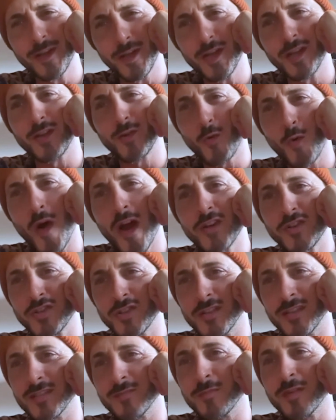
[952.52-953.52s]
good
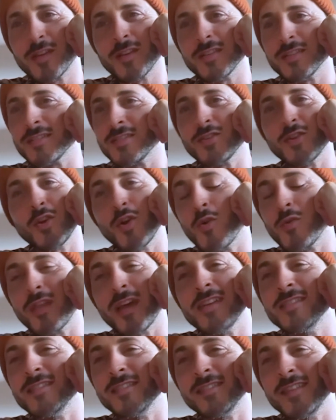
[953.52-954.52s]
questions, because you know
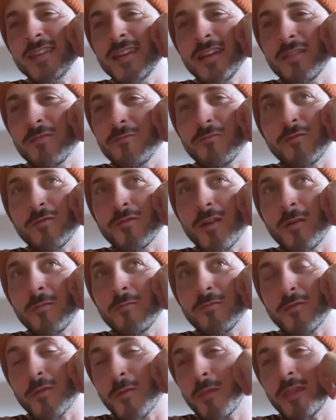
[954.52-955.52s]
they see it from
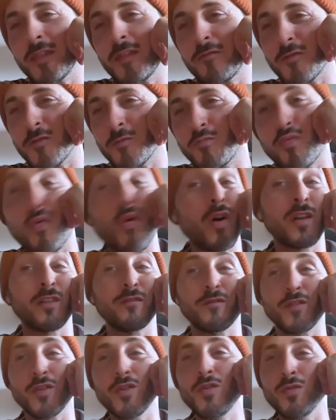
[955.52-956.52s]
from different point of
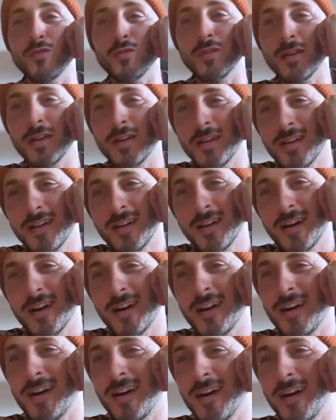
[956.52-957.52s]
view,
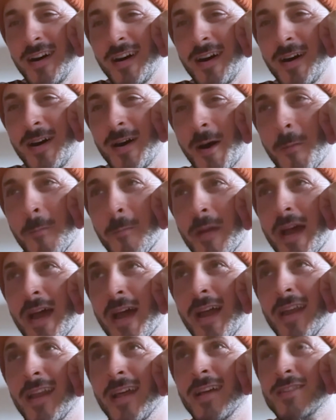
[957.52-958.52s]
um,
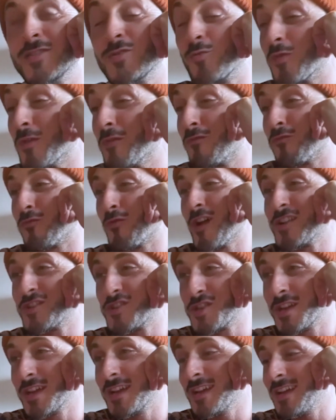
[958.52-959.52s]
and it's
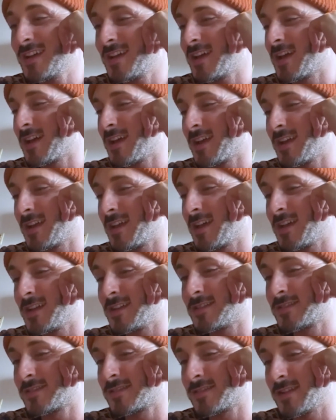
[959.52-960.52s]
refreshing, and
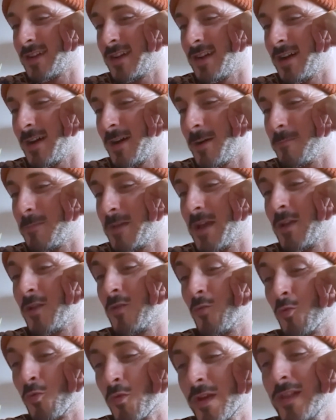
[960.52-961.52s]
it's uh, it
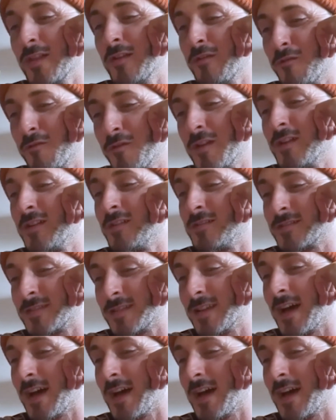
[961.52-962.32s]
really feels